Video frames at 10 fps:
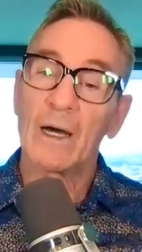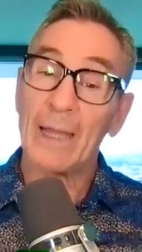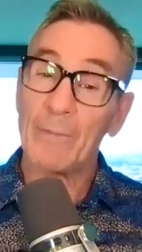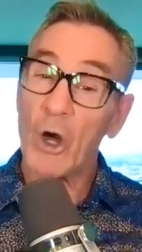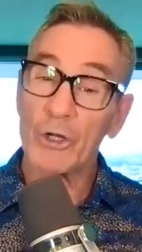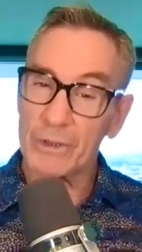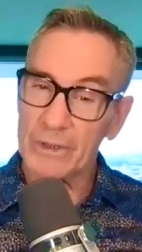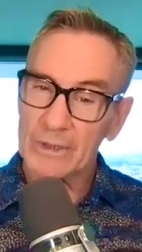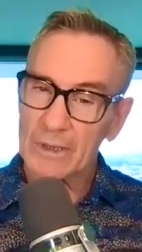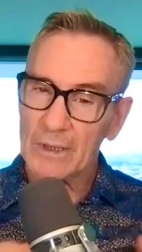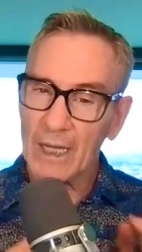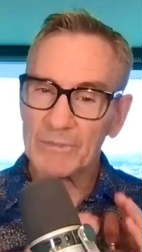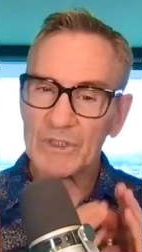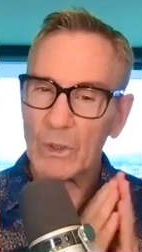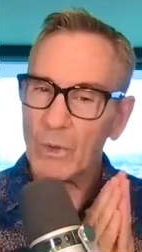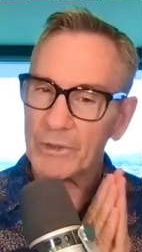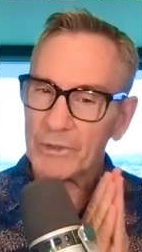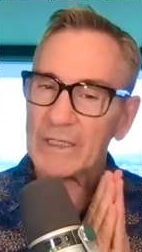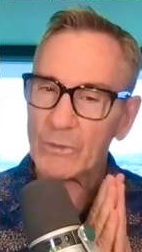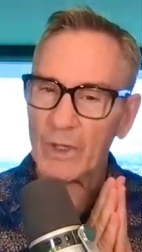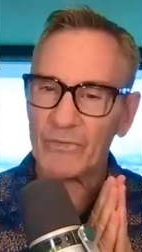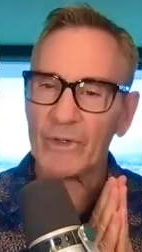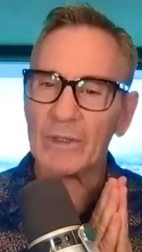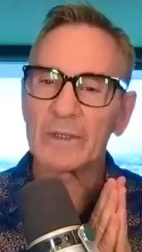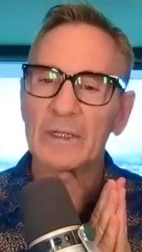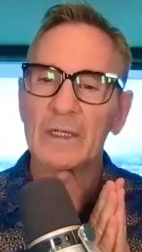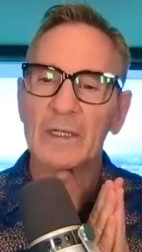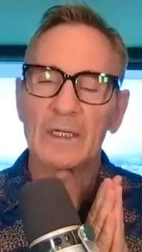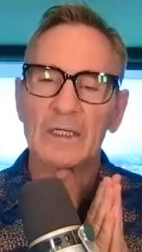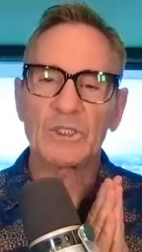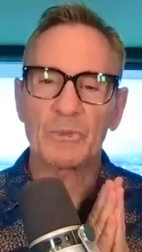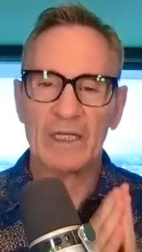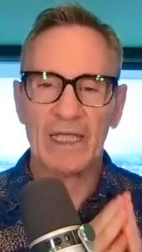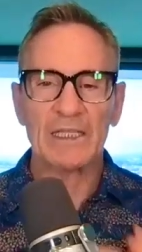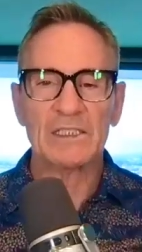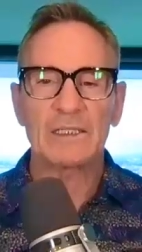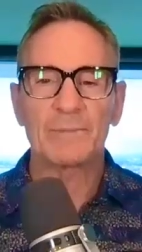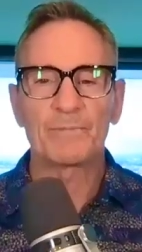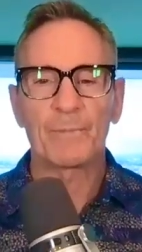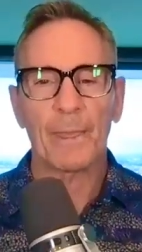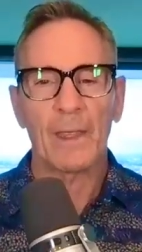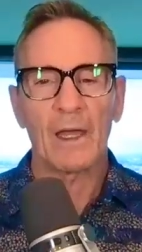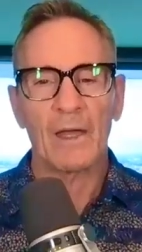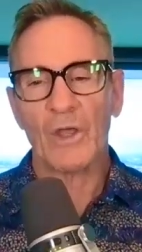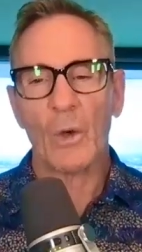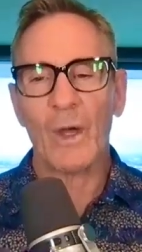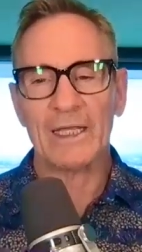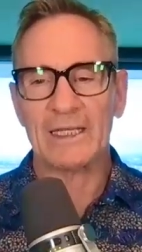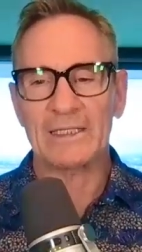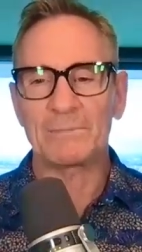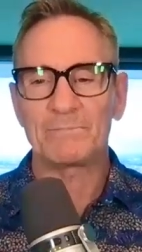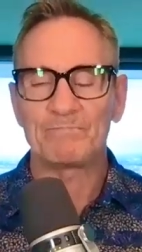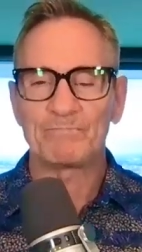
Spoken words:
I'm so honored and grateful to be a guest of the Hawaiian Kingdom.